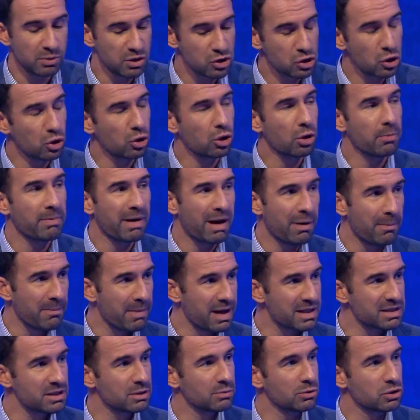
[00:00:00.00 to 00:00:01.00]
We talk about
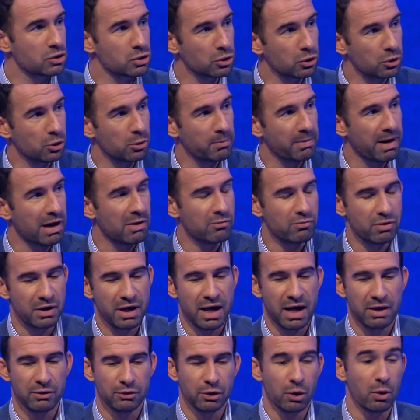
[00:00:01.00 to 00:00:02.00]
Messi, we talk about
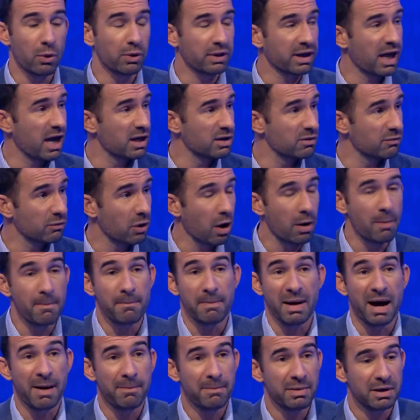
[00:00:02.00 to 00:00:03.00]
Ronaldo. Okay, you've got
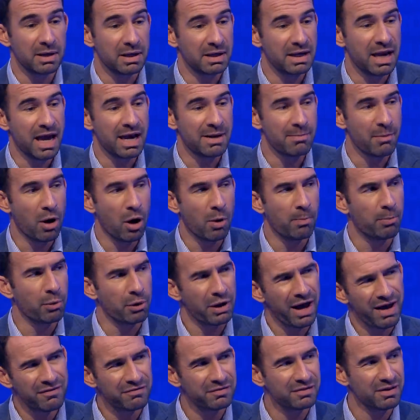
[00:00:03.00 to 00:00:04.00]
Mbappe and Neymar.
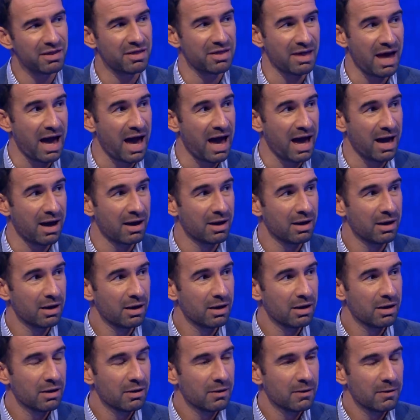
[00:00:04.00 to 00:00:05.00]
But after that,
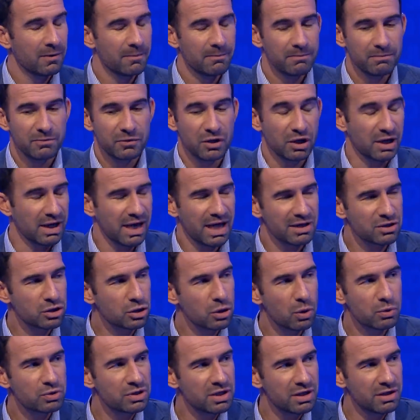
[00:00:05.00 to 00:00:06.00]
the
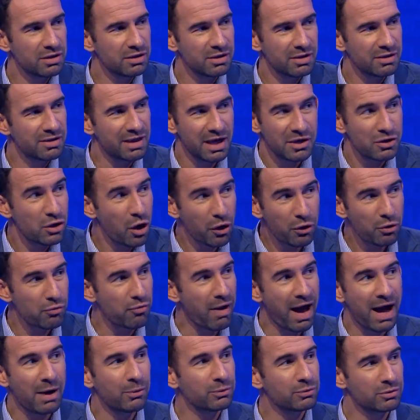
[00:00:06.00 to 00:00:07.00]
Galacticos, they're not
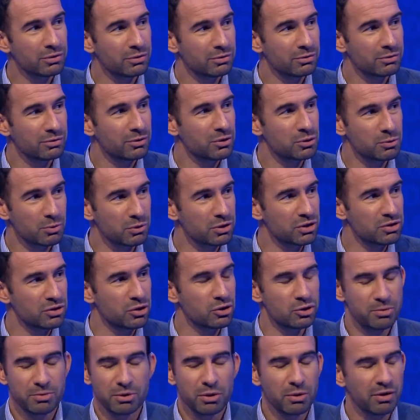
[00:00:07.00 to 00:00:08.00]
around as much as
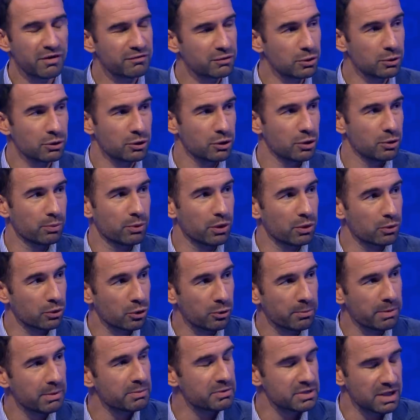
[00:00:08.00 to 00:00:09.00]
used to. We don't have to look at the World
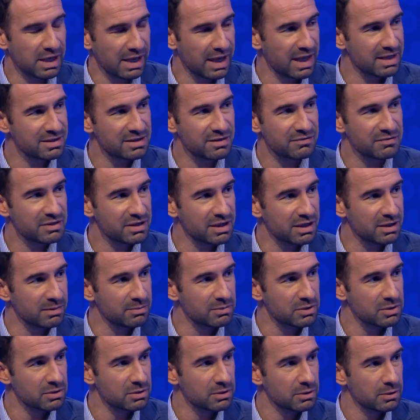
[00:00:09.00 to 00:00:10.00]
Cup. It was a collective team. a
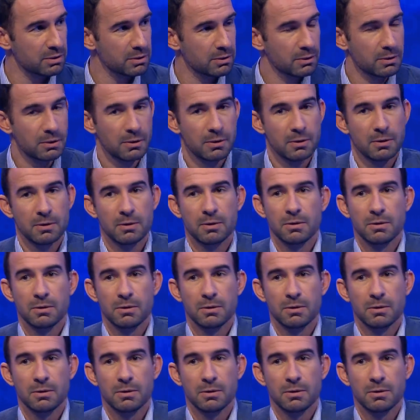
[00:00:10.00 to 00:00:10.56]
Galactico.